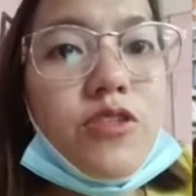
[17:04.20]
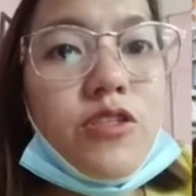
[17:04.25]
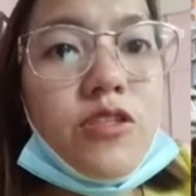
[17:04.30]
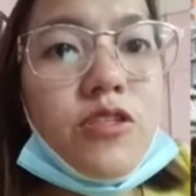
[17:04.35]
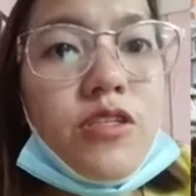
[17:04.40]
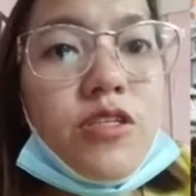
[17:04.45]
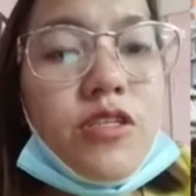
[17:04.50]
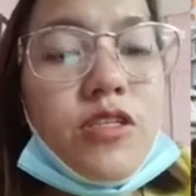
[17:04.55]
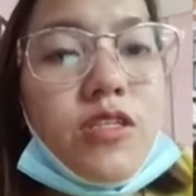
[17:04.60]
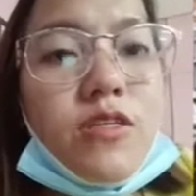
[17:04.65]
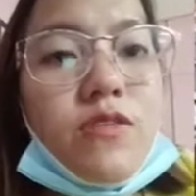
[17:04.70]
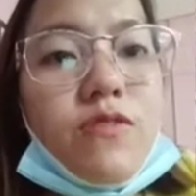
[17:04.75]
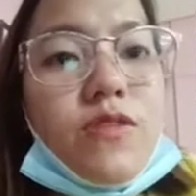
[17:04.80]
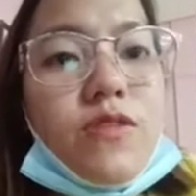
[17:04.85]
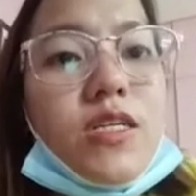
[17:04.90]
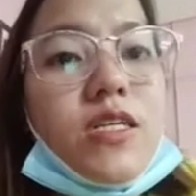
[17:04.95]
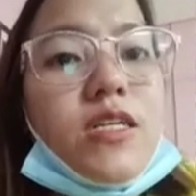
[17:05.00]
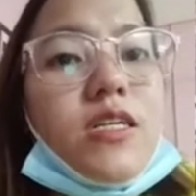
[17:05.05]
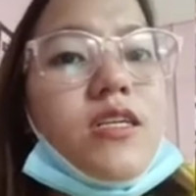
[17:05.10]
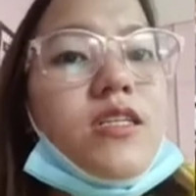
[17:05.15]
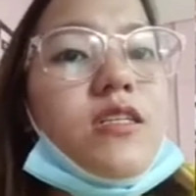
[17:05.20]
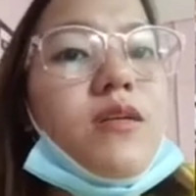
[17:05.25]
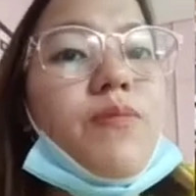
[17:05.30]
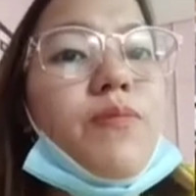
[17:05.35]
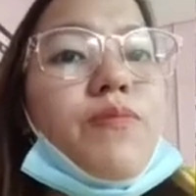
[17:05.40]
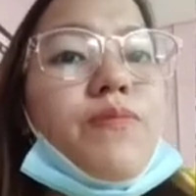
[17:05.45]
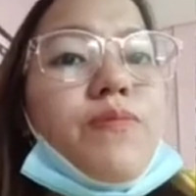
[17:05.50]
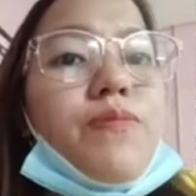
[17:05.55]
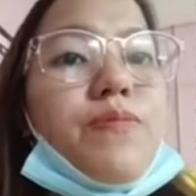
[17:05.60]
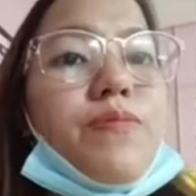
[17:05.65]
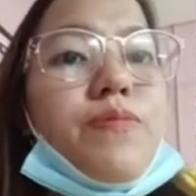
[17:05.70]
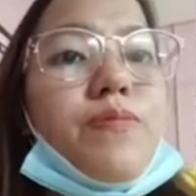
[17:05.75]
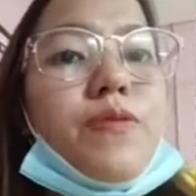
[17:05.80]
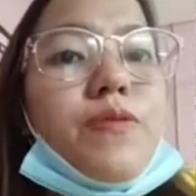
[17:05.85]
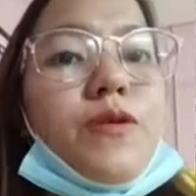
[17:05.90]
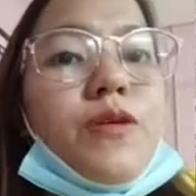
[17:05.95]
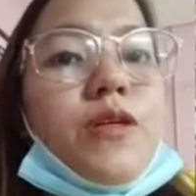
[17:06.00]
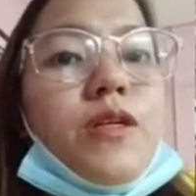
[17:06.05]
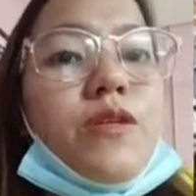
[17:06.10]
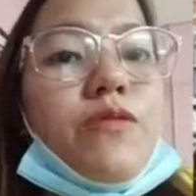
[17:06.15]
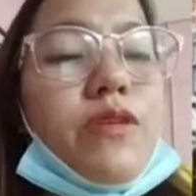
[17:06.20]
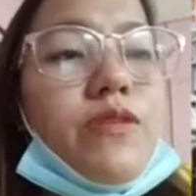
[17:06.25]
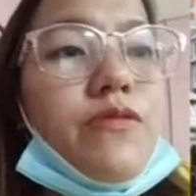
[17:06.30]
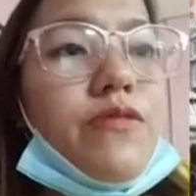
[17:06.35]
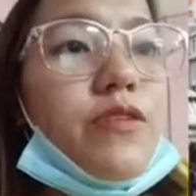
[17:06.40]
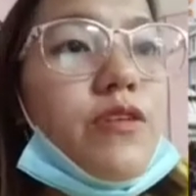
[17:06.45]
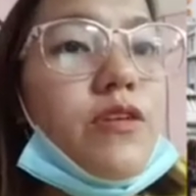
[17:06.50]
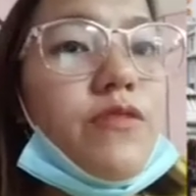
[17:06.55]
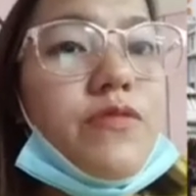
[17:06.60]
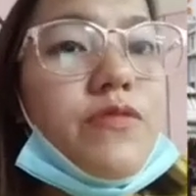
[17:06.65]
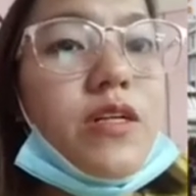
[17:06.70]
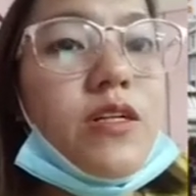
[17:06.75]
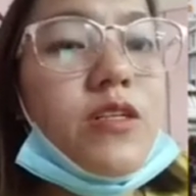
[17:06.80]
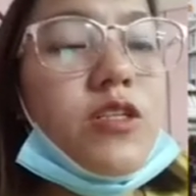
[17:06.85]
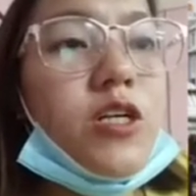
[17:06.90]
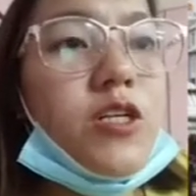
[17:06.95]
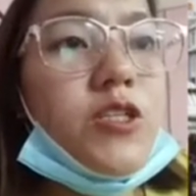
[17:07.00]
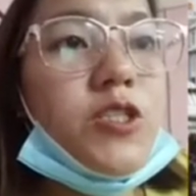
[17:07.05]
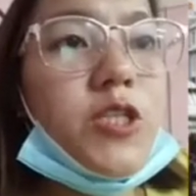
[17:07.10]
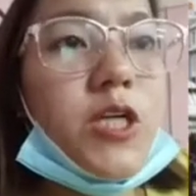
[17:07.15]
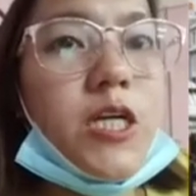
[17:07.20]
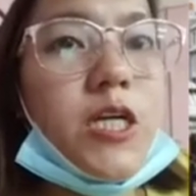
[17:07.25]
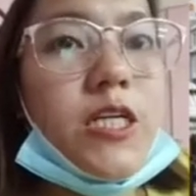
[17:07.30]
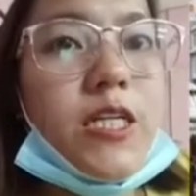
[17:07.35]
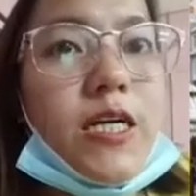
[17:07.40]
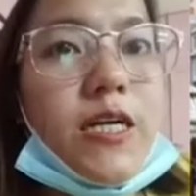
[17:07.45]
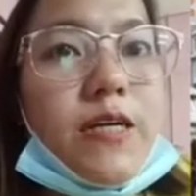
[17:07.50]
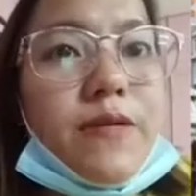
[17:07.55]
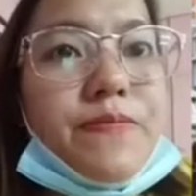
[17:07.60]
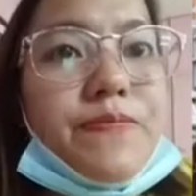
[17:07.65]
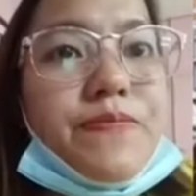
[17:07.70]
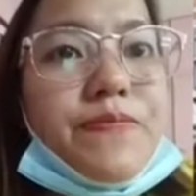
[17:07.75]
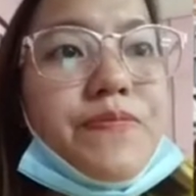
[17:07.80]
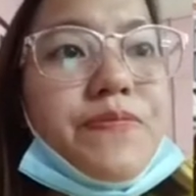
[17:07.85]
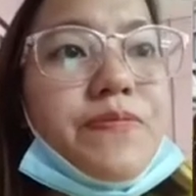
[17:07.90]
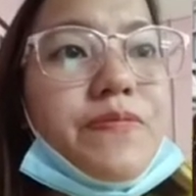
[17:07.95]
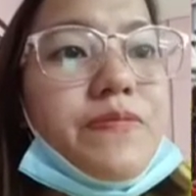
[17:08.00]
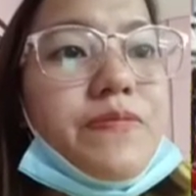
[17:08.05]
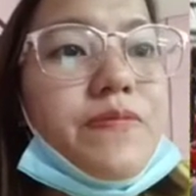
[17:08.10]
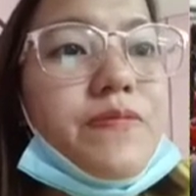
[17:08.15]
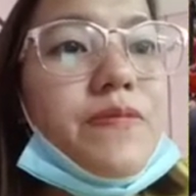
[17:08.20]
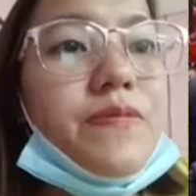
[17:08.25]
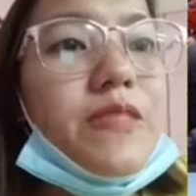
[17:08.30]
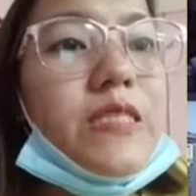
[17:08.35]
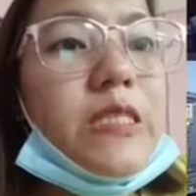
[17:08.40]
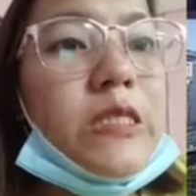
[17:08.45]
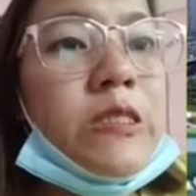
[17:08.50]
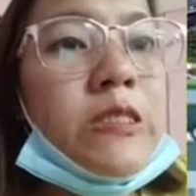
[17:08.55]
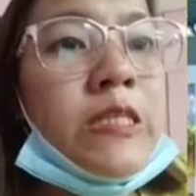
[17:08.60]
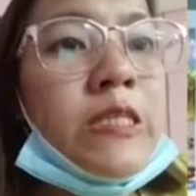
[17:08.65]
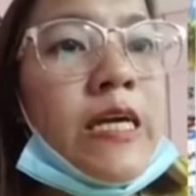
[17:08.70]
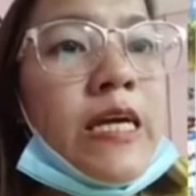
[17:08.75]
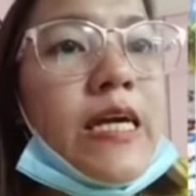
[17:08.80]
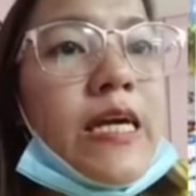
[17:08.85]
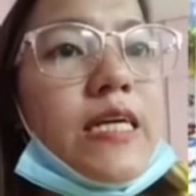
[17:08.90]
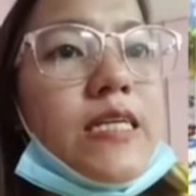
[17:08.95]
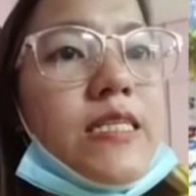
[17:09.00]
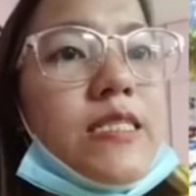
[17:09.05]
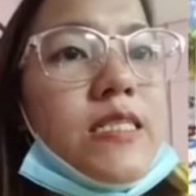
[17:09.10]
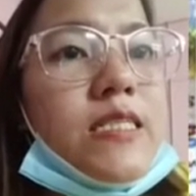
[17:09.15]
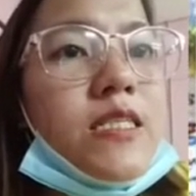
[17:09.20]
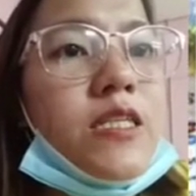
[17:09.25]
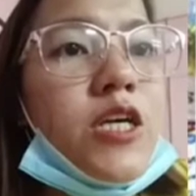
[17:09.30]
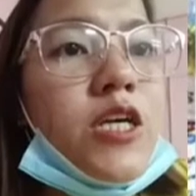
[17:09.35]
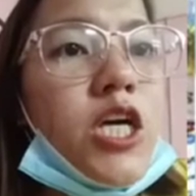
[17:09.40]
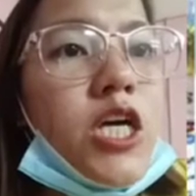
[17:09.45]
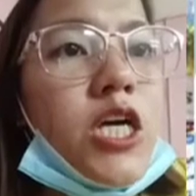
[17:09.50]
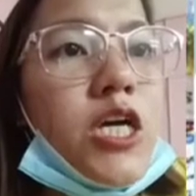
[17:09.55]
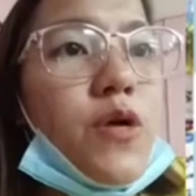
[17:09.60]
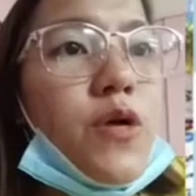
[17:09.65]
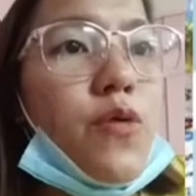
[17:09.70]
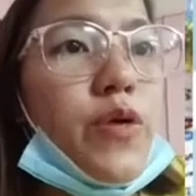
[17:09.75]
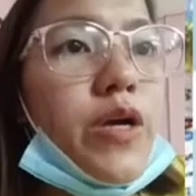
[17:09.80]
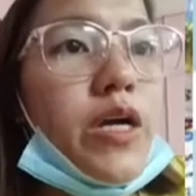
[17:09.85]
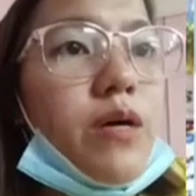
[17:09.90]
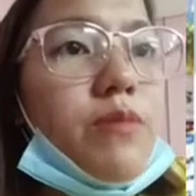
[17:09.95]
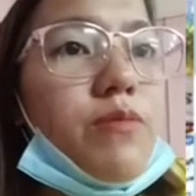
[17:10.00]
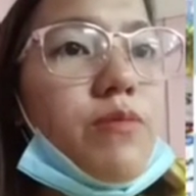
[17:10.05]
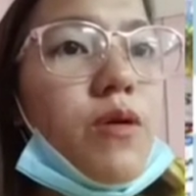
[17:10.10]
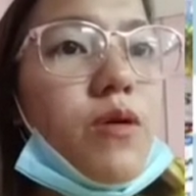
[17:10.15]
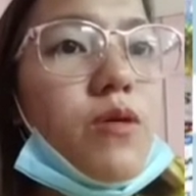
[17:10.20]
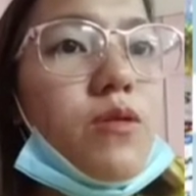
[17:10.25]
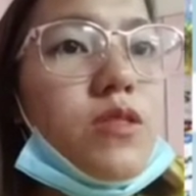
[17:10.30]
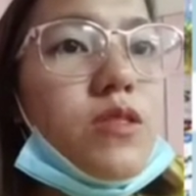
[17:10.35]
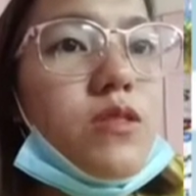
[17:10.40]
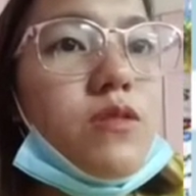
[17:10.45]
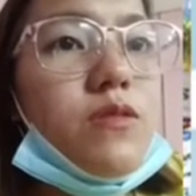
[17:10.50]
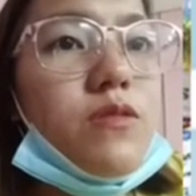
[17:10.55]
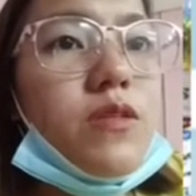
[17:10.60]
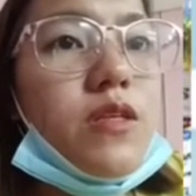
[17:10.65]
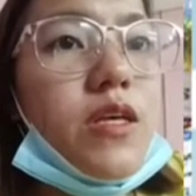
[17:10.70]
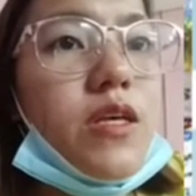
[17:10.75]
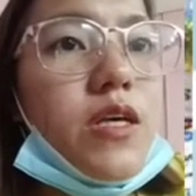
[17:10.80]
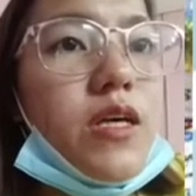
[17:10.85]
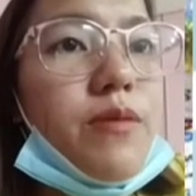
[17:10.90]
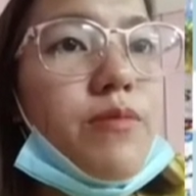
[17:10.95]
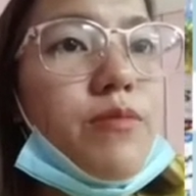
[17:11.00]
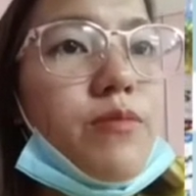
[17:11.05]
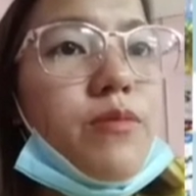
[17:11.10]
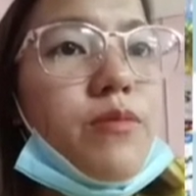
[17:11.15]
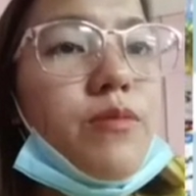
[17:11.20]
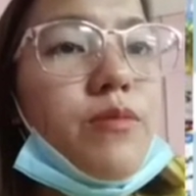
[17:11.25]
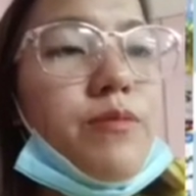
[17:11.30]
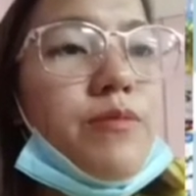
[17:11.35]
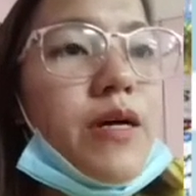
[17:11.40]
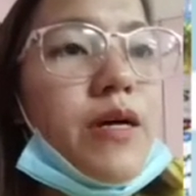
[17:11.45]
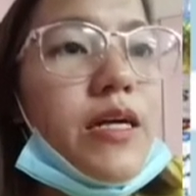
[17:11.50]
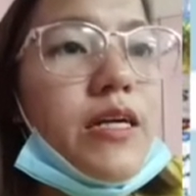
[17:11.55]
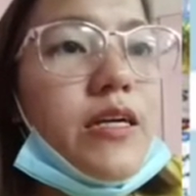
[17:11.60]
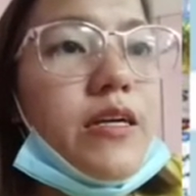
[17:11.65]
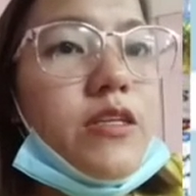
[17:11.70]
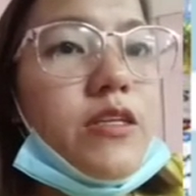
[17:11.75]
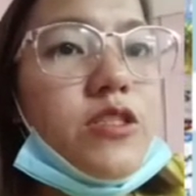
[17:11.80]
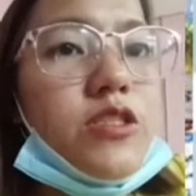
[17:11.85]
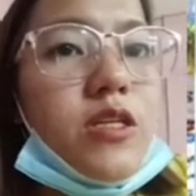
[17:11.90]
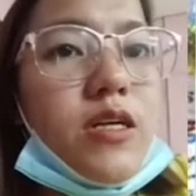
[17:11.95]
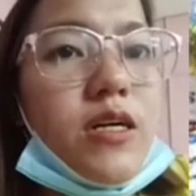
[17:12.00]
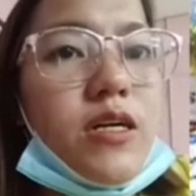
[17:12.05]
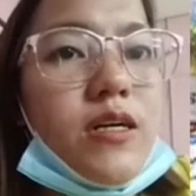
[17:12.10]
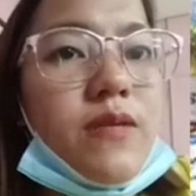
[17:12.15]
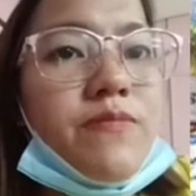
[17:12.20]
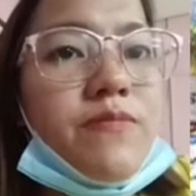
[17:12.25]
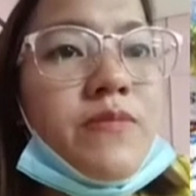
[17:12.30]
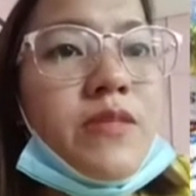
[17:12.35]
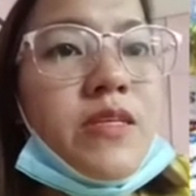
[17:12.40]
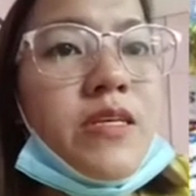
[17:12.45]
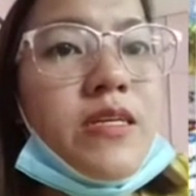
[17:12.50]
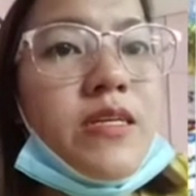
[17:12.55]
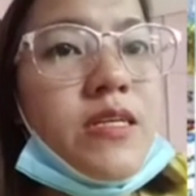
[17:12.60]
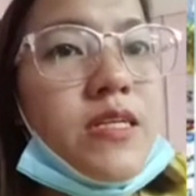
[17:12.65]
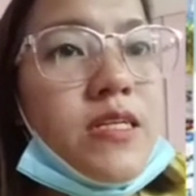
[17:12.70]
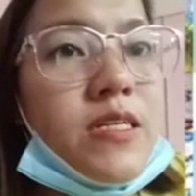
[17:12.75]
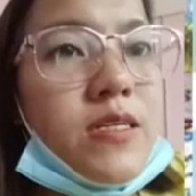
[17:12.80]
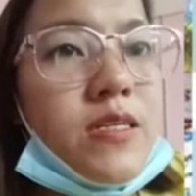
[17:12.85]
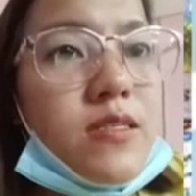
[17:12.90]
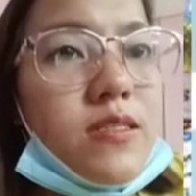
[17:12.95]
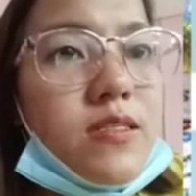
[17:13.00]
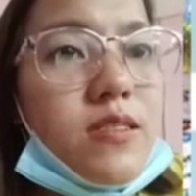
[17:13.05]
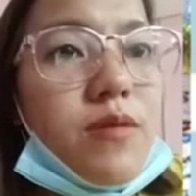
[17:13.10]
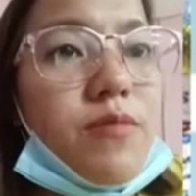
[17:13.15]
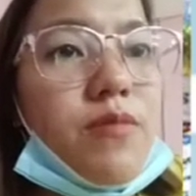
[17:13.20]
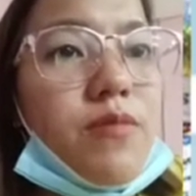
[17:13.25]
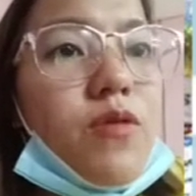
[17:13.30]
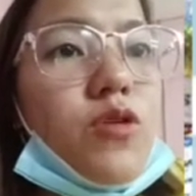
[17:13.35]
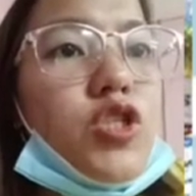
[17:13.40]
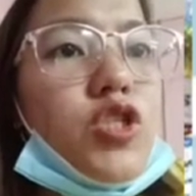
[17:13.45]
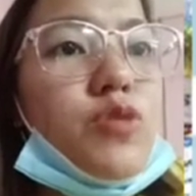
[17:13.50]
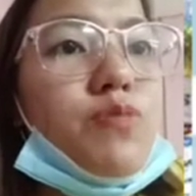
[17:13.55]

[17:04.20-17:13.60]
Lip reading: earth, ringing the Pearl River of Delta, China. Next, we have also the Mumbai, India, the most